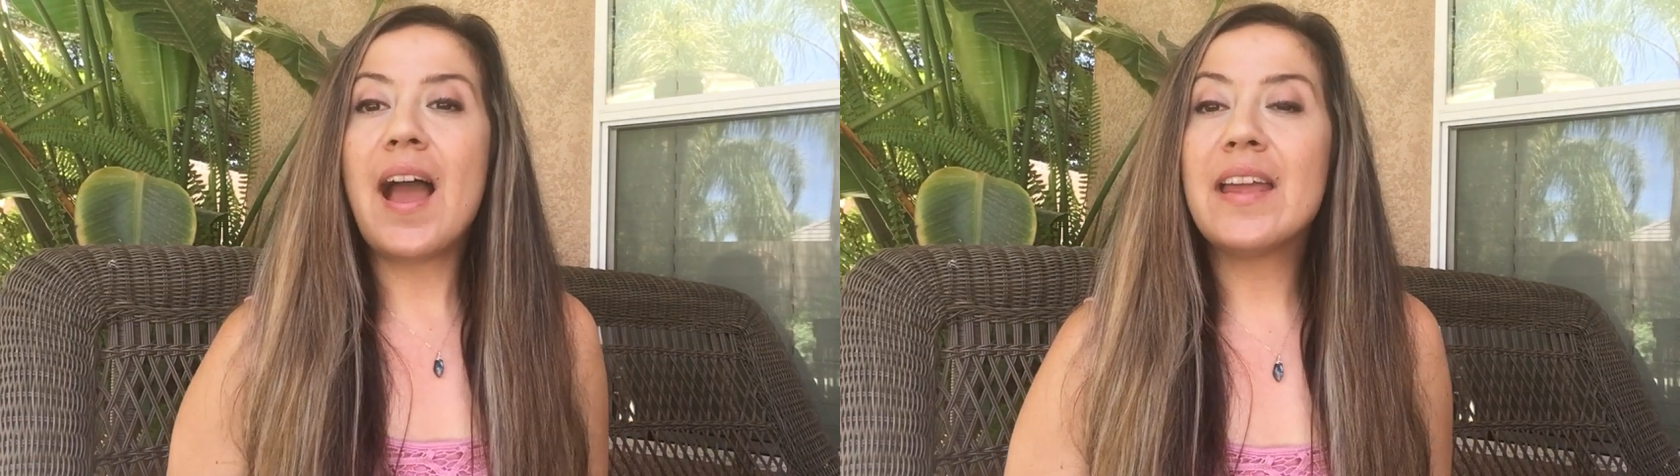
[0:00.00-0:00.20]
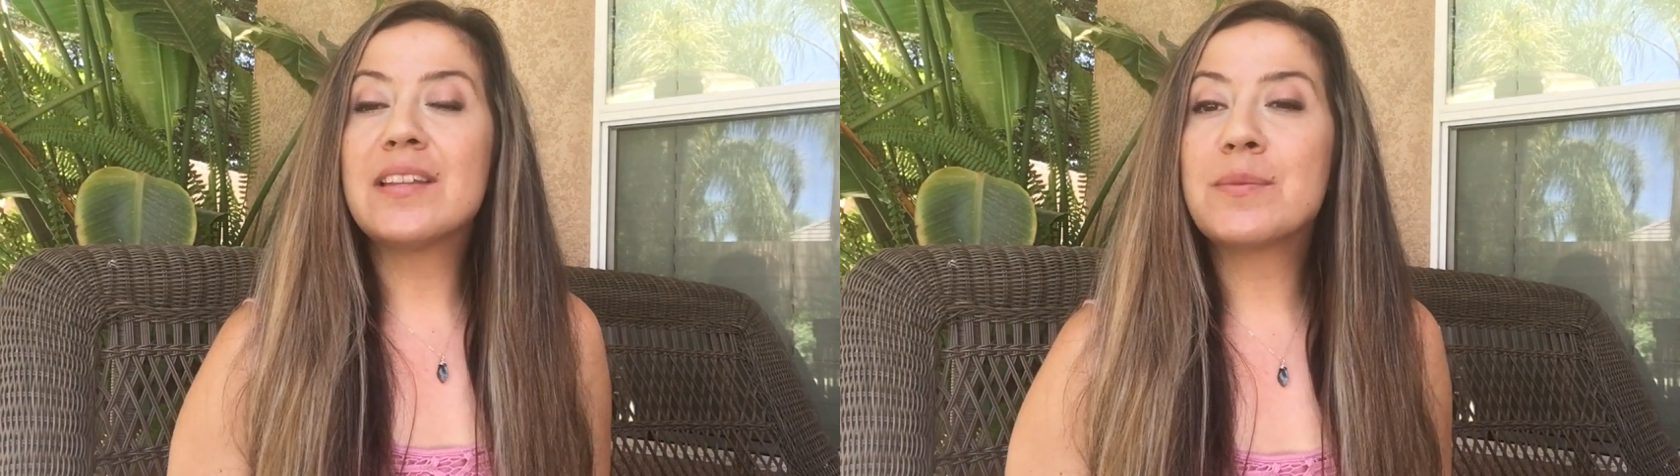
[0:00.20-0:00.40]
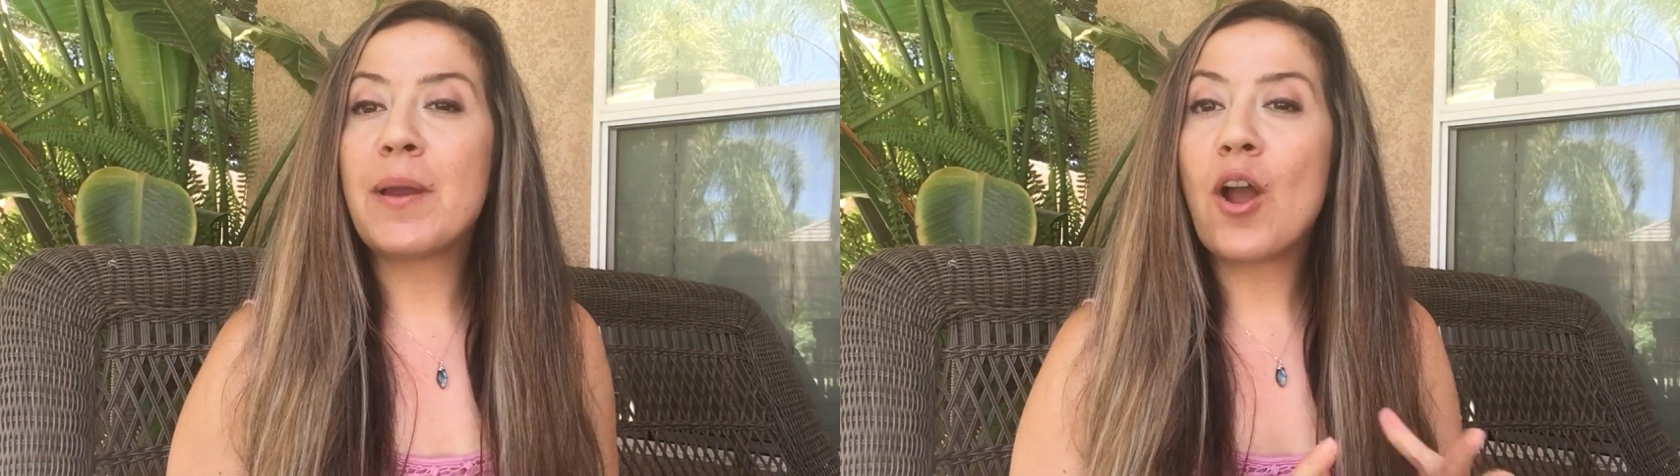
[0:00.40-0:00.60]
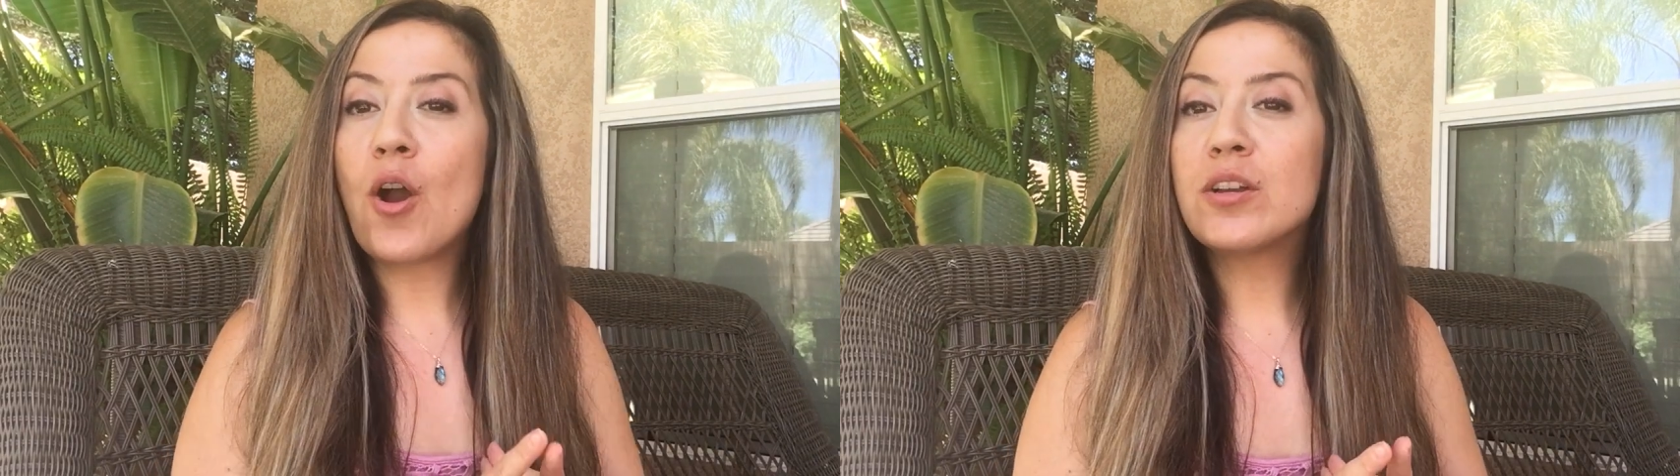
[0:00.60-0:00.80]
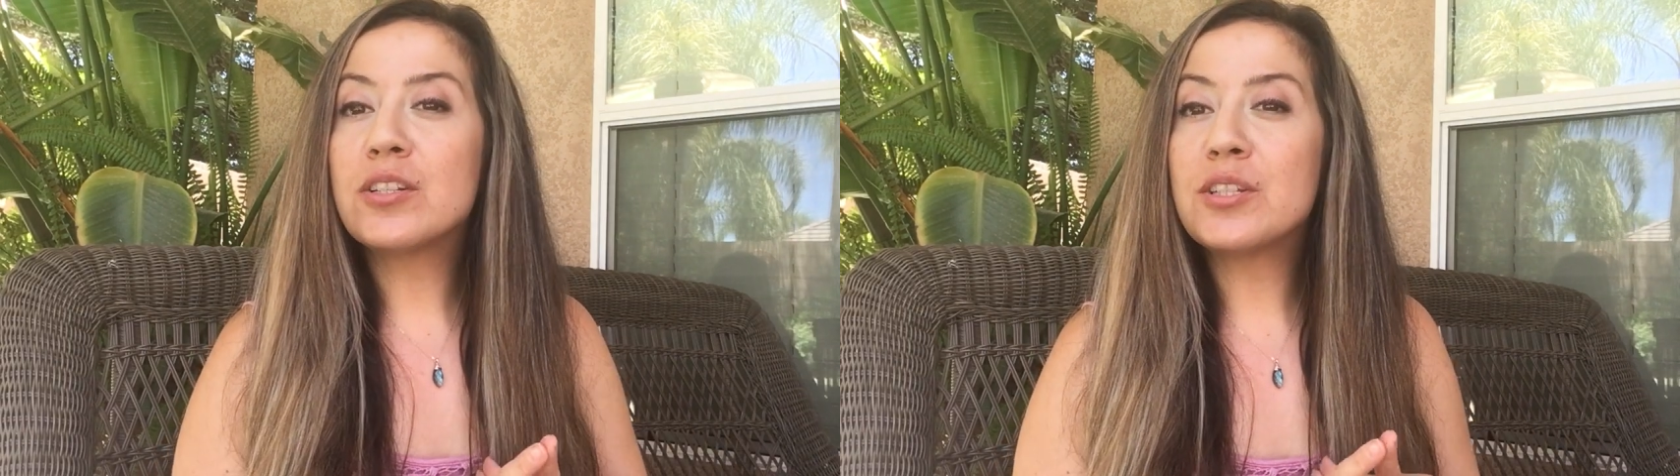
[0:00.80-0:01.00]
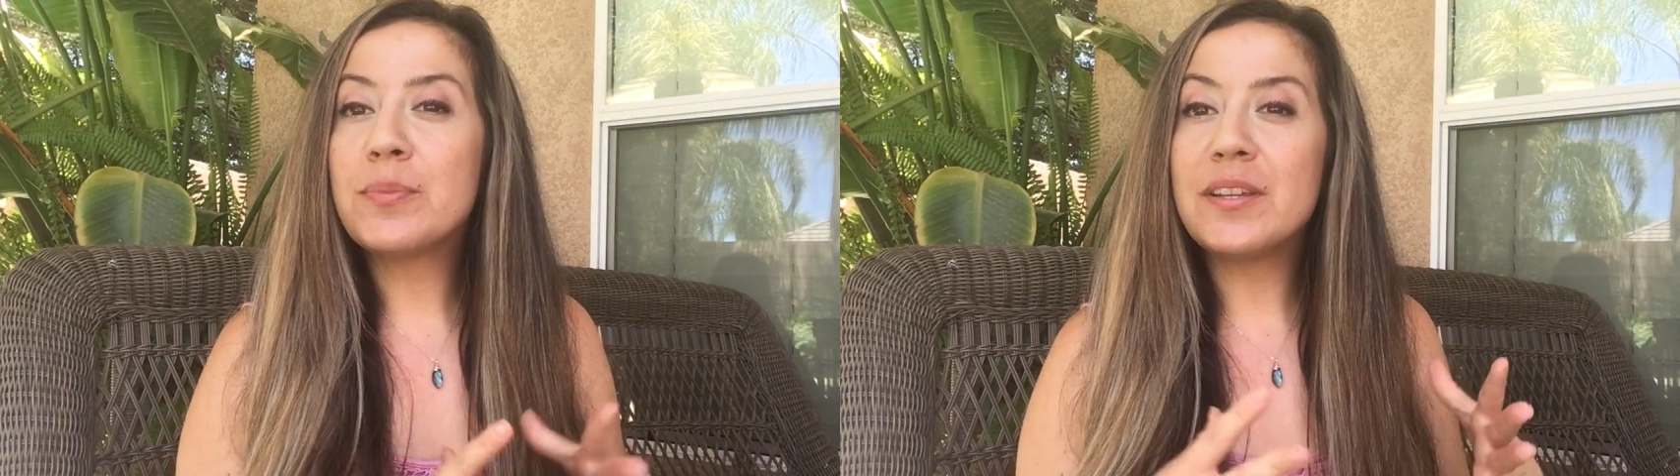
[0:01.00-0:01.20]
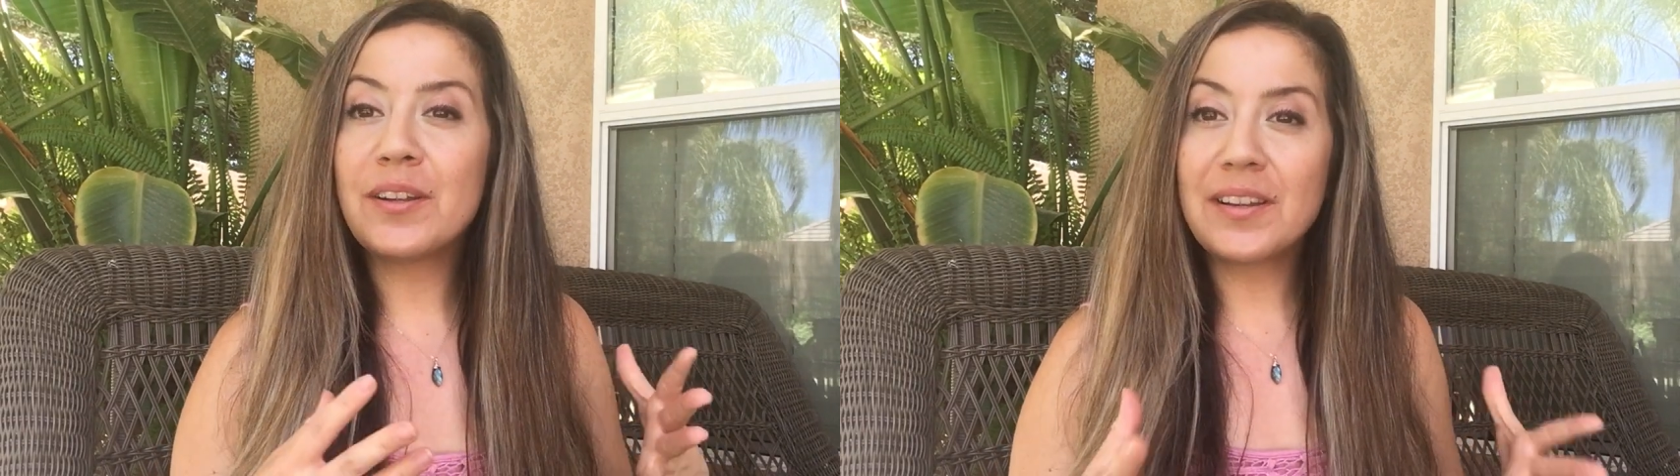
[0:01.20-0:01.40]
It is my honor to be your